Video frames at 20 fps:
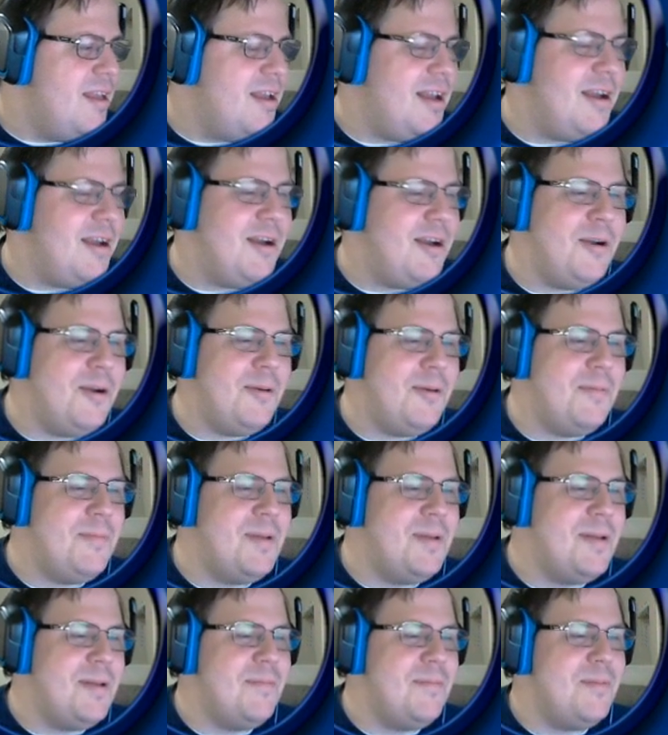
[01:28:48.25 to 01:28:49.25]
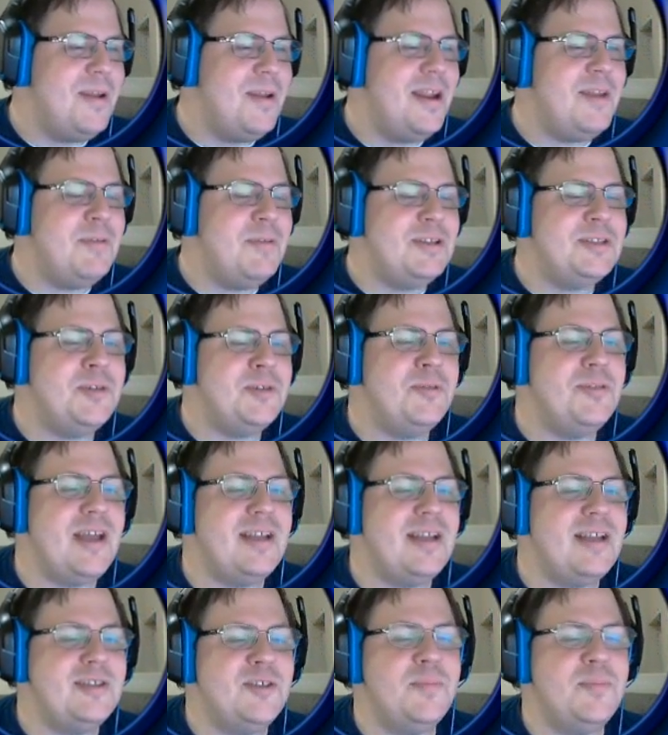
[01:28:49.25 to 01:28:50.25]
But anyway, so
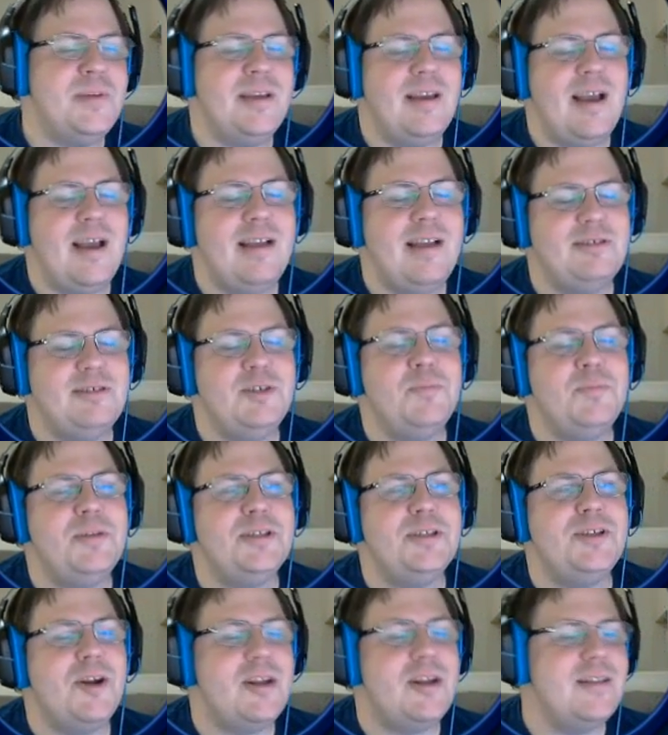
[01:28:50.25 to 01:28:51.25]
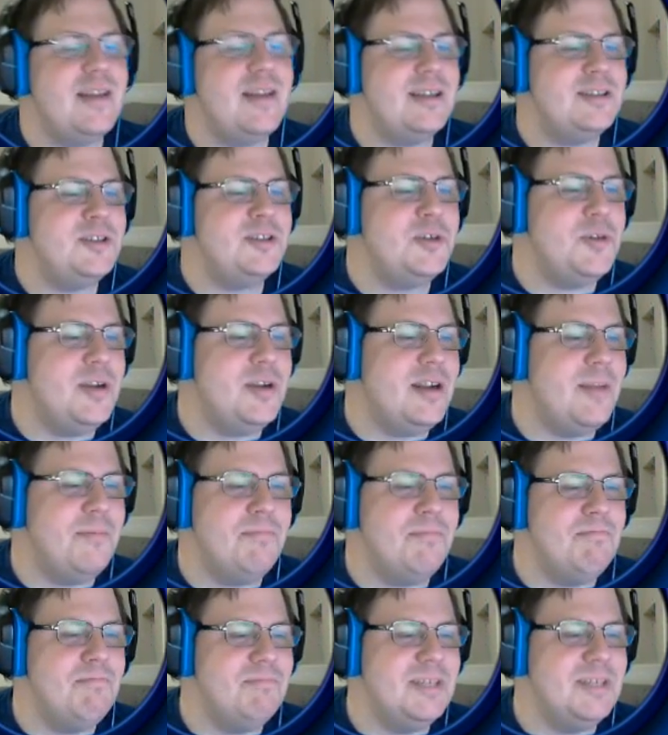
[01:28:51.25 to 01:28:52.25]
I should be starting that soon, and
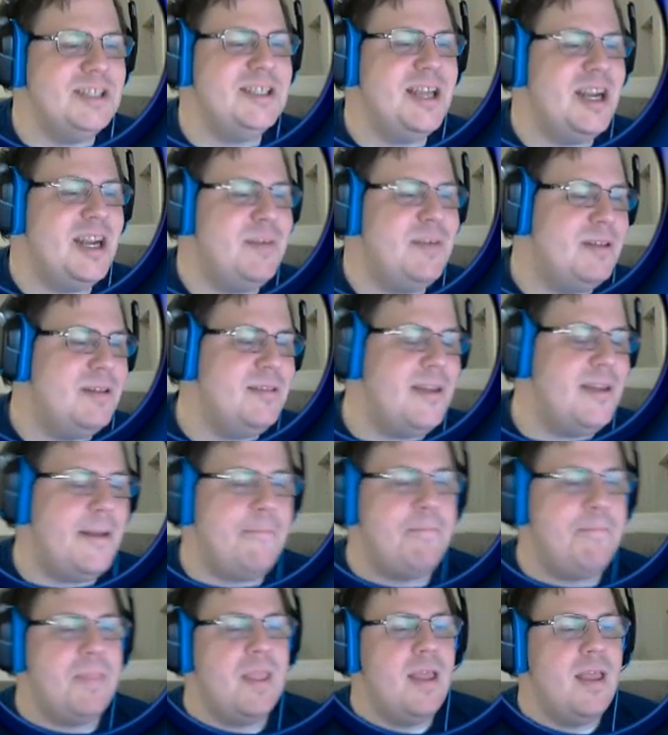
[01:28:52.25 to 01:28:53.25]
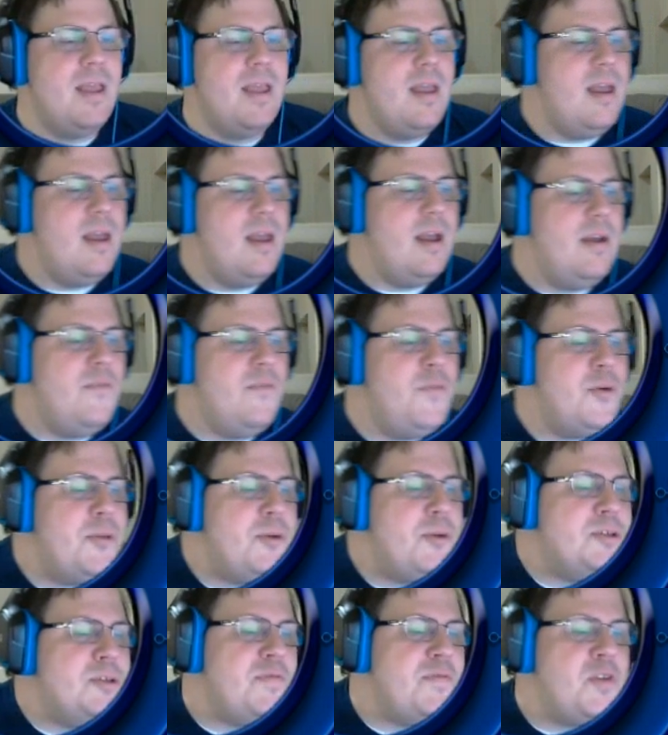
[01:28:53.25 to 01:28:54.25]
I'm excited about that. For
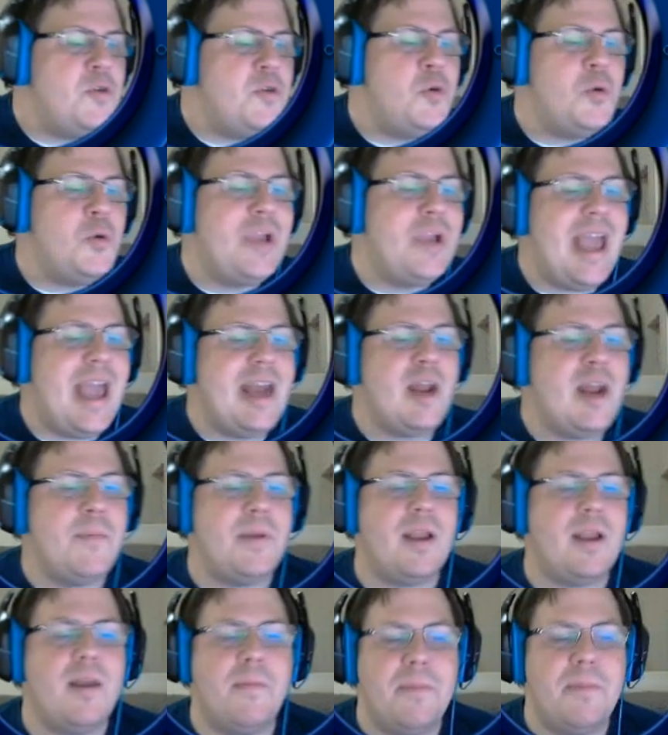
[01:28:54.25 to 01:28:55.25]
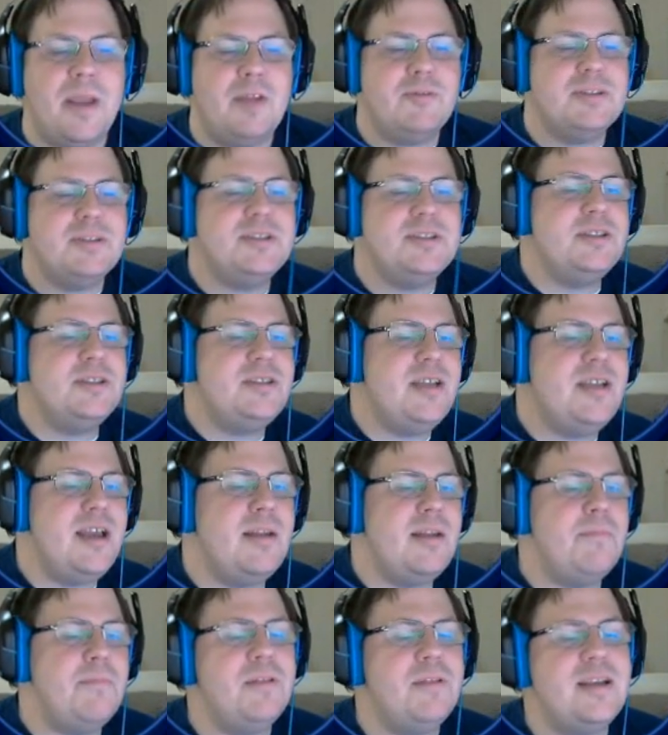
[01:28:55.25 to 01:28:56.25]
those of you who cannot become patrons just
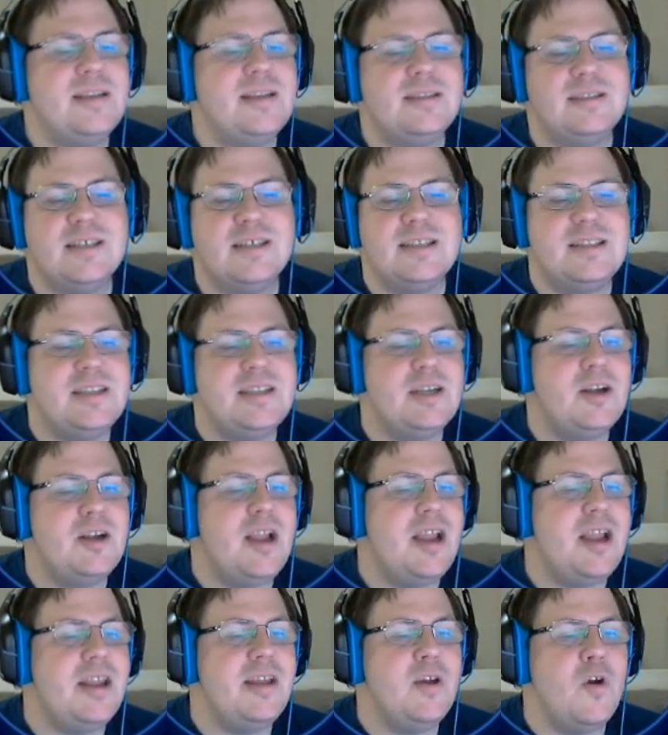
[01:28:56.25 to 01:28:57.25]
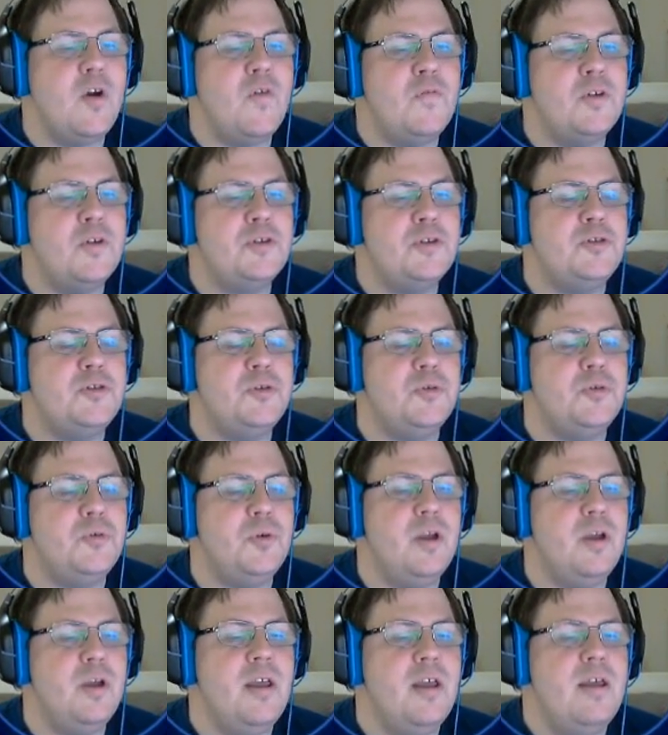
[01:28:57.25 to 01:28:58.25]
yet, please consider heading over
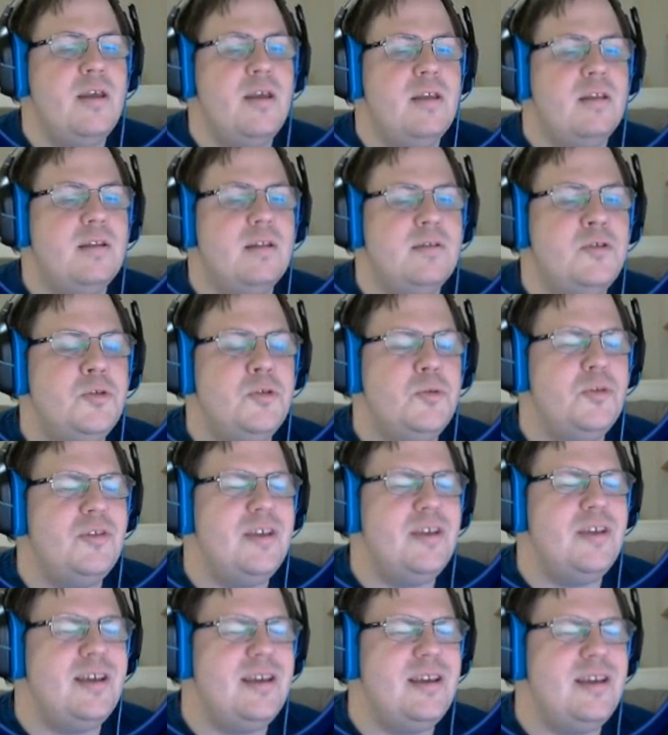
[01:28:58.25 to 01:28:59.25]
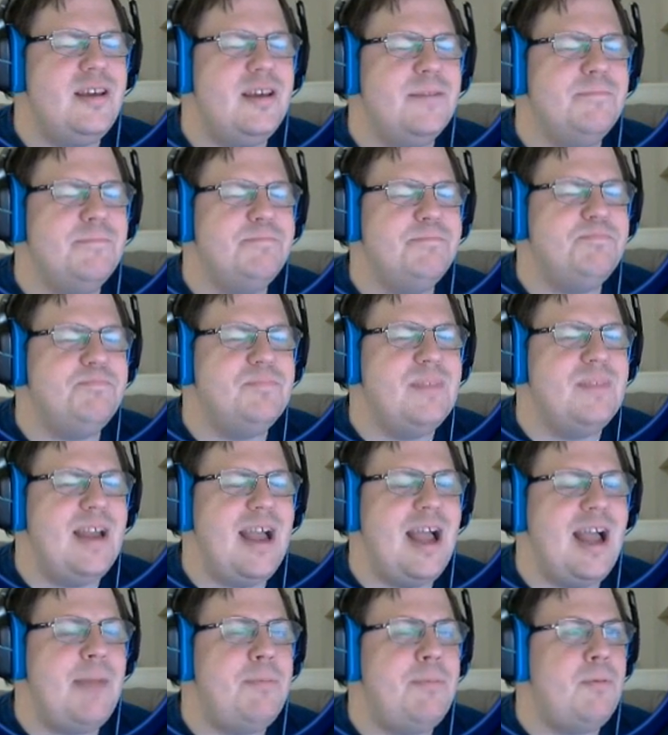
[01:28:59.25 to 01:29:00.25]
to the
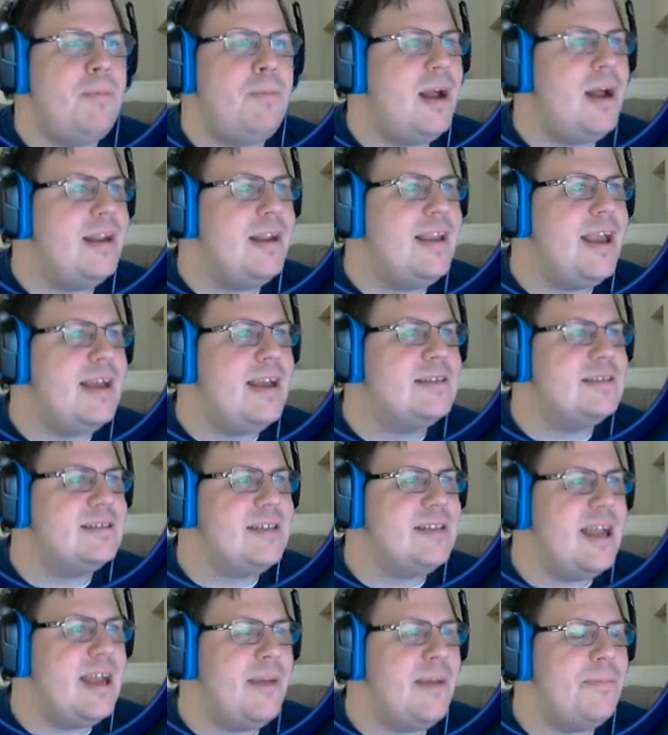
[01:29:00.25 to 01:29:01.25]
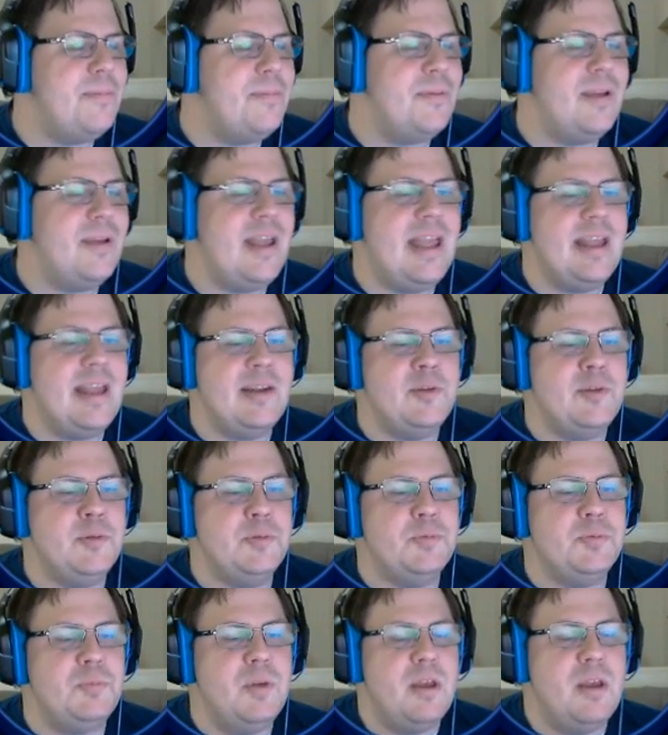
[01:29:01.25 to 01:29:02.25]
Apple Podcasts app and
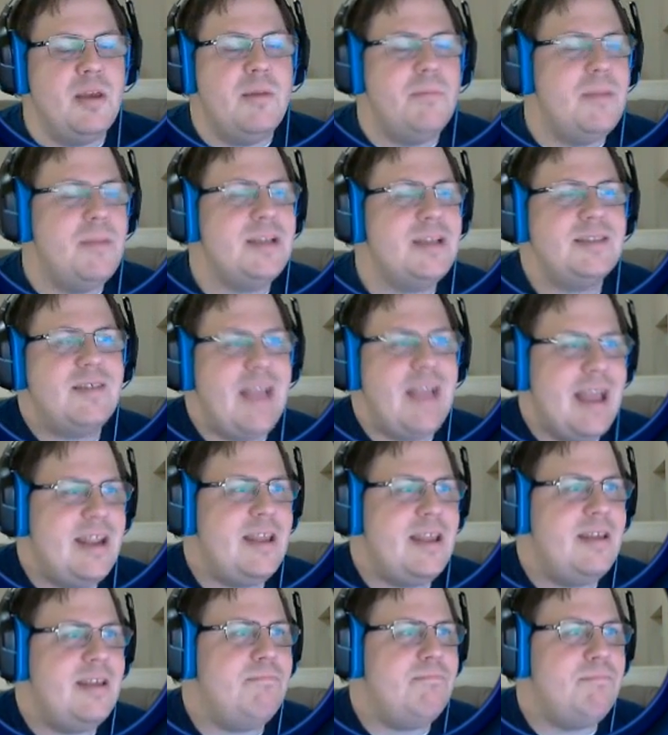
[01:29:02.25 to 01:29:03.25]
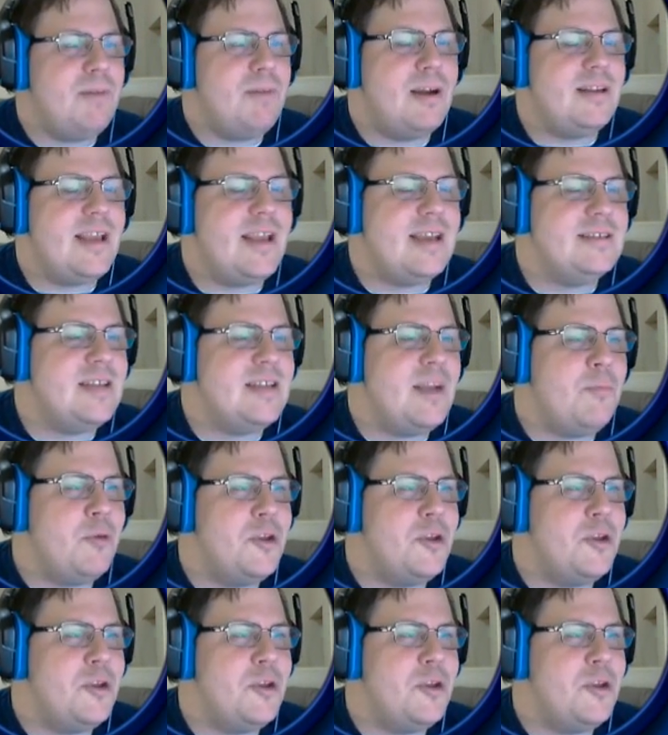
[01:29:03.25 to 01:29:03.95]
to basically any podcast app